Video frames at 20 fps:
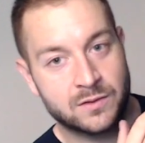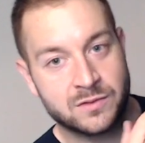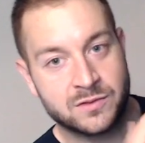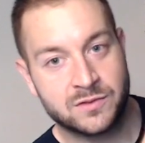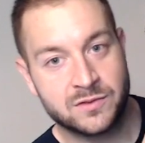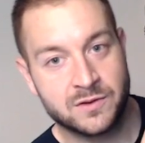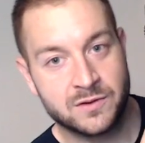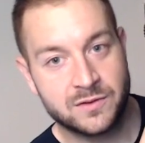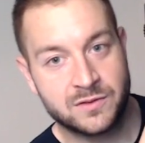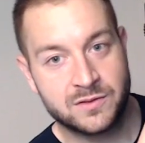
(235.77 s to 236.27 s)

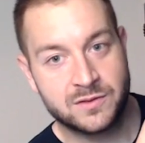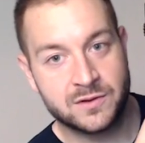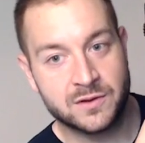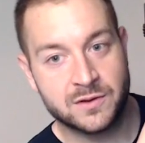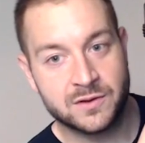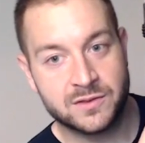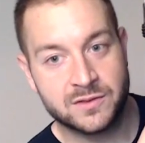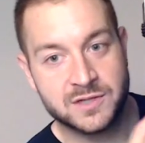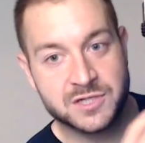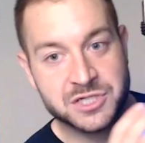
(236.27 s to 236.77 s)

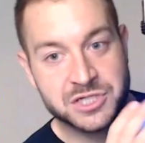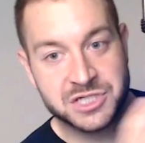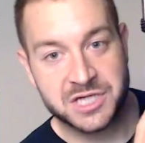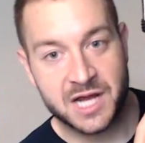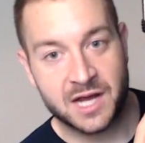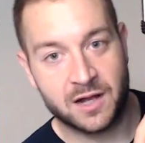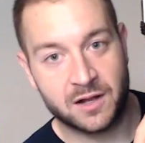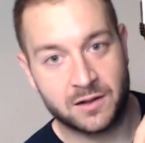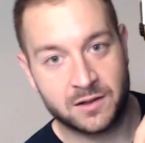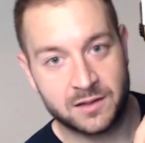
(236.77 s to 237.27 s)
the
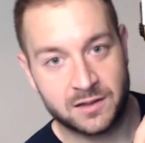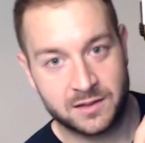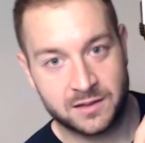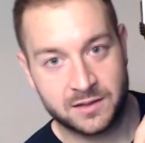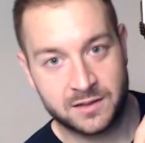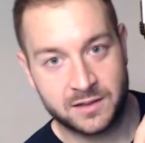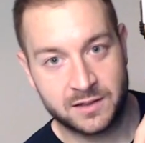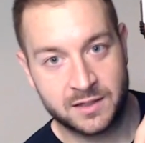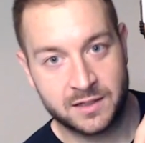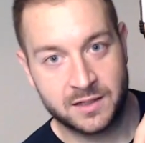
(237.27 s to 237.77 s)
shell.
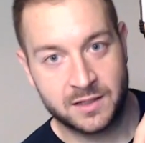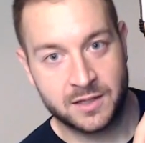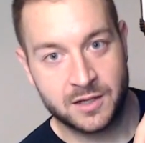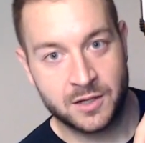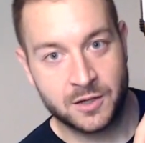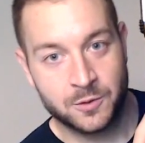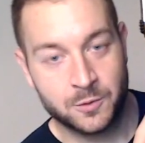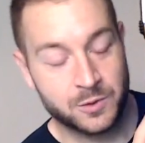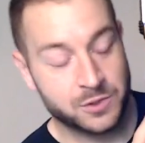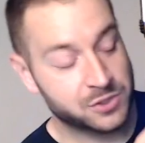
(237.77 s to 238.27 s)

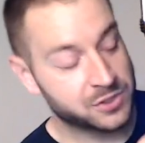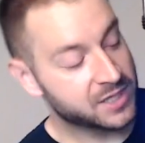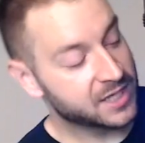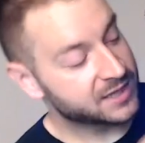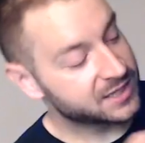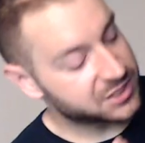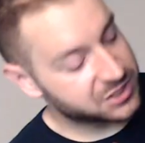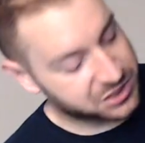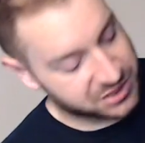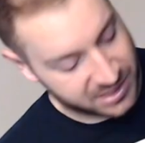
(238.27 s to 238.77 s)
When you get
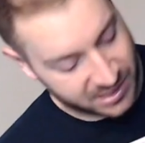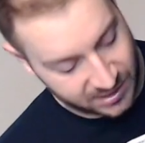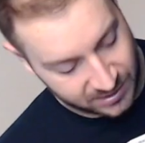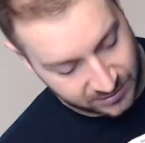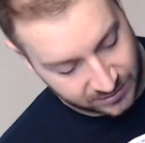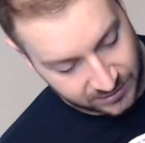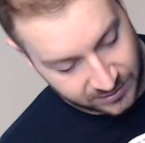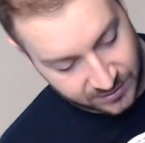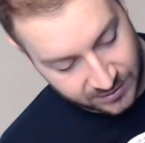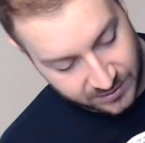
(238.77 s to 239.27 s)
the shell,